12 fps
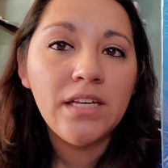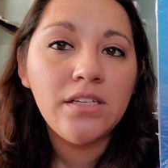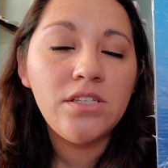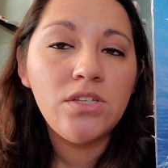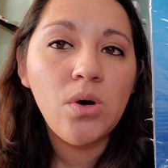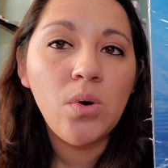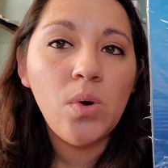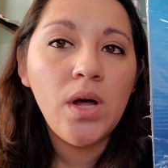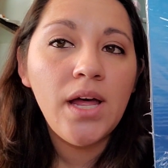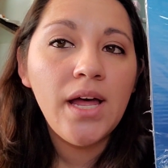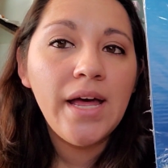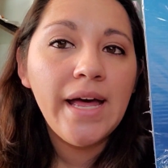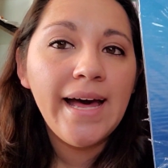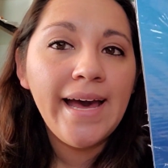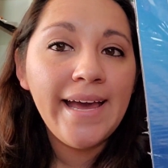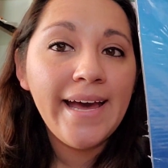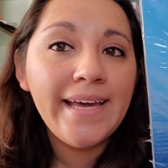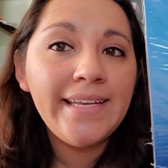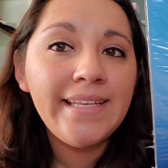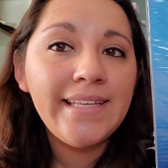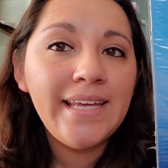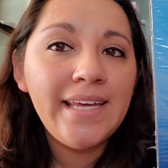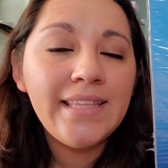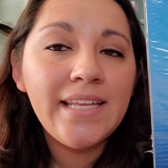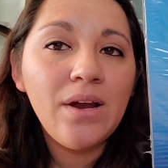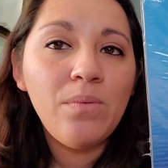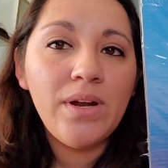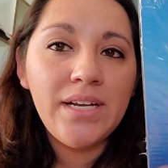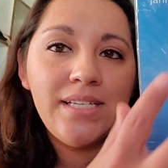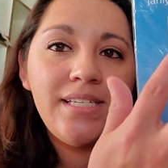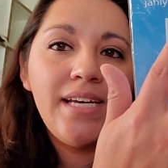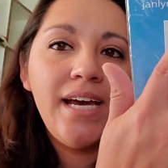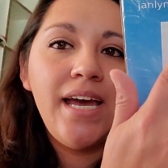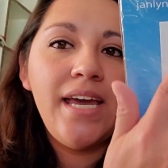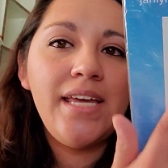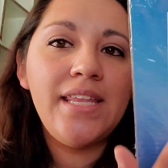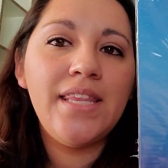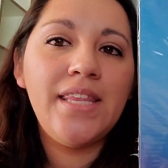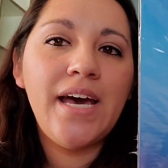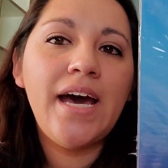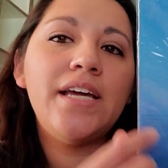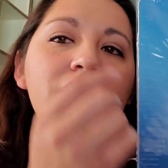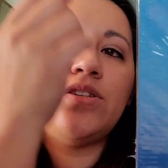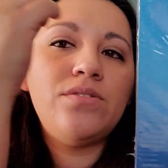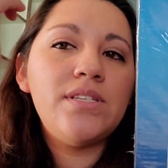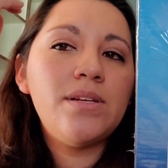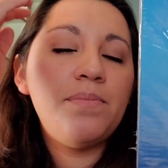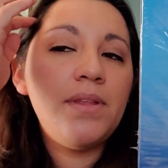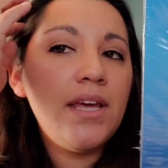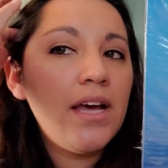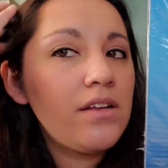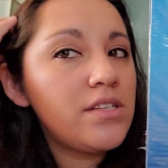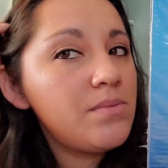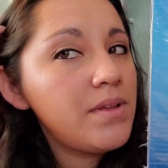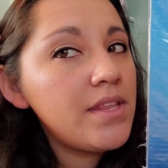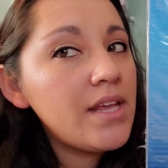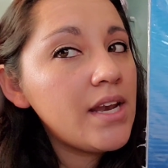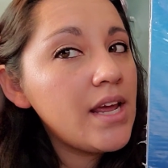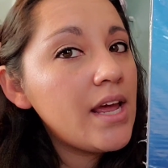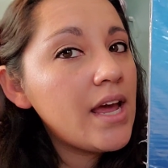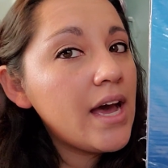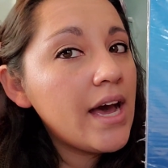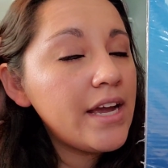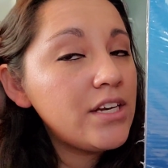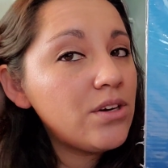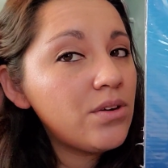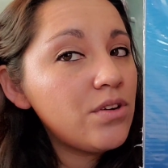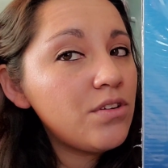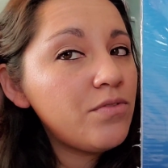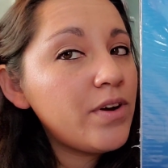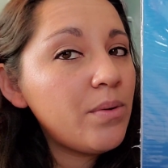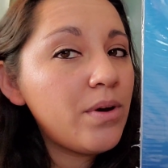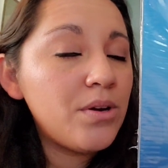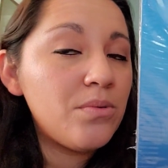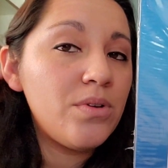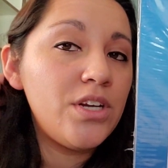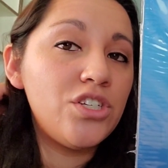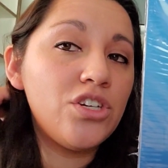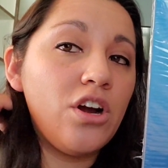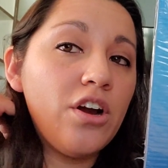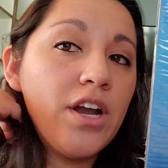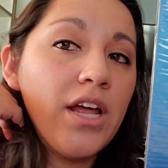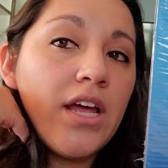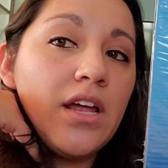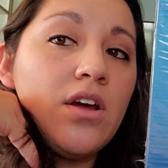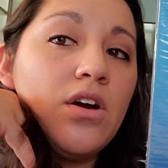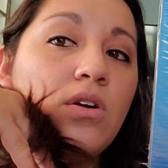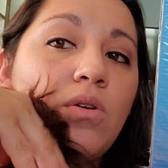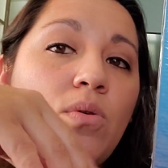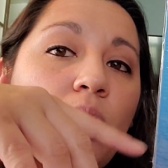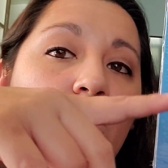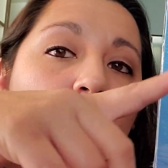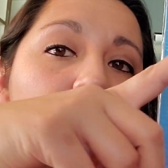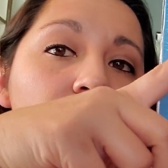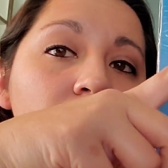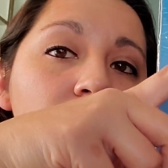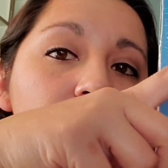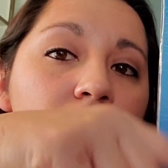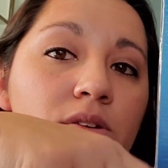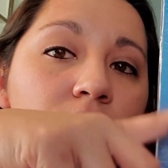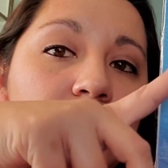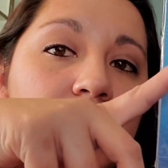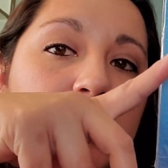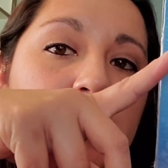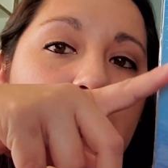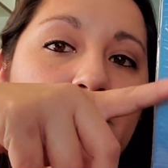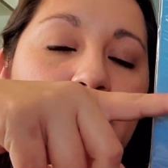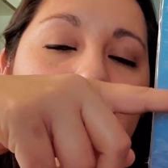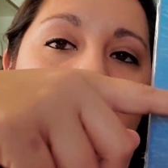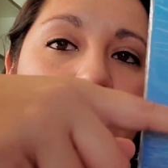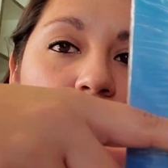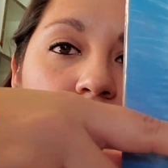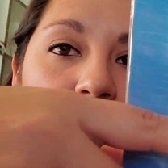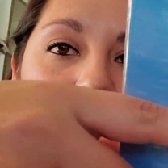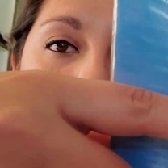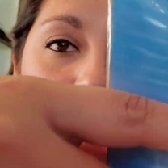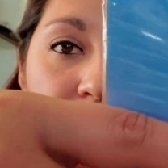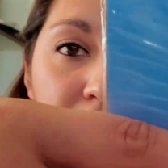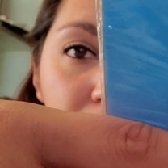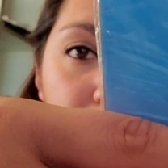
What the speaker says: So I kind of think that I want to take that and do something else with it. I don't know if I want to rechart it or use it in the same, because a lot of the letters